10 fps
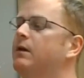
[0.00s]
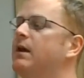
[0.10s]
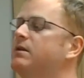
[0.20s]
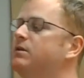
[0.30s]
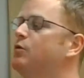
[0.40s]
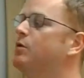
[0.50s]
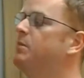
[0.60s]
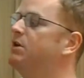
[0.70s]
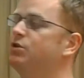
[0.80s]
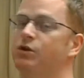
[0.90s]
Next, you want
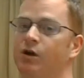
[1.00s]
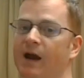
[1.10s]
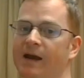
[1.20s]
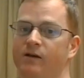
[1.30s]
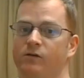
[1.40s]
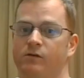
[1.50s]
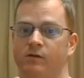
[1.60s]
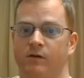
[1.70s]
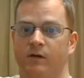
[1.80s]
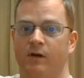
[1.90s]
to make sure your
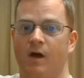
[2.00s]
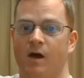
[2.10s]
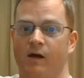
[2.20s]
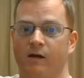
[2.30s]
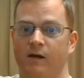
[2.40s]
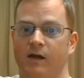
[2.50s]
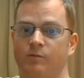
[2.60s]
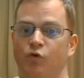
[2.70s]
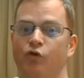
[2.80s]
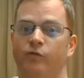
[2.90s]
handle
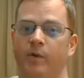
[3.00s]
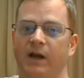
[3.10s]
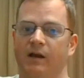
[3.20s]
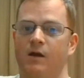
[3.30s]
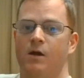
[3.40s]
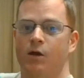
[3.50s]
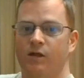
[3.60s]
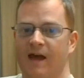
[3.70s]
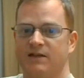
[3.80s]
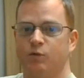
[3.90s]
can move, but
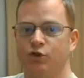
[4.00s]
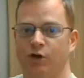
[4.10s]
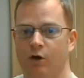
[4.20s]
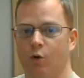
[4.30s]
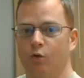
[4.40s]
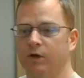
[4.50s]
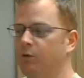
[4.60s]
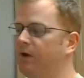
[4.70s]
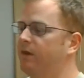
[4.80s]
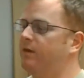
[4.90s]
that's what you're going to hold
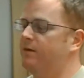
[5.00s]
it with.